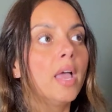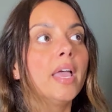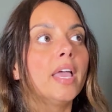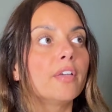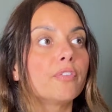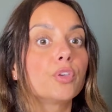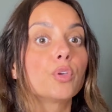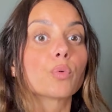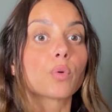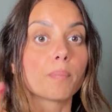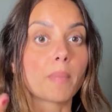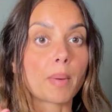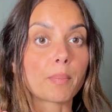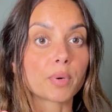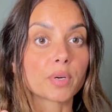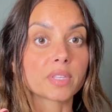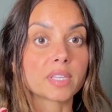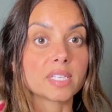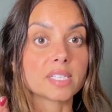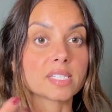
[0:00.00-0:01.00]
If you
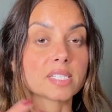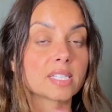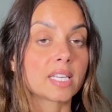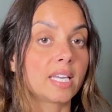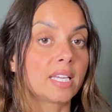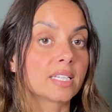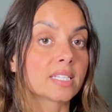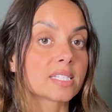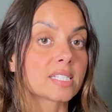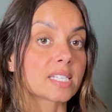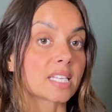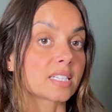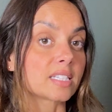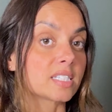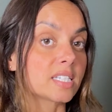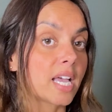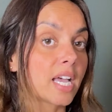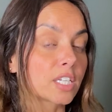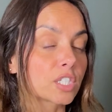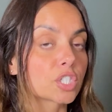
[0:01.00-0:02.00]
remember these things, like the
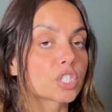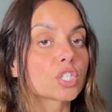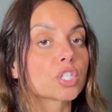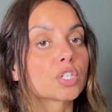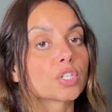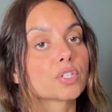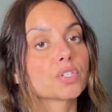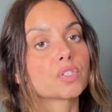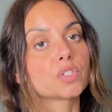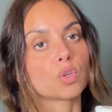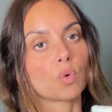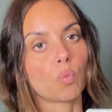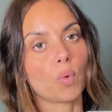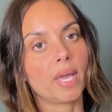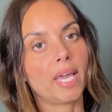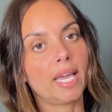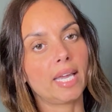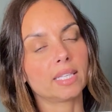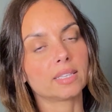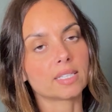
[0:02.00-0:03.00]
textures, the
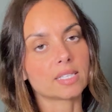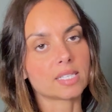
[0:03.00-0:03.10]
weight, the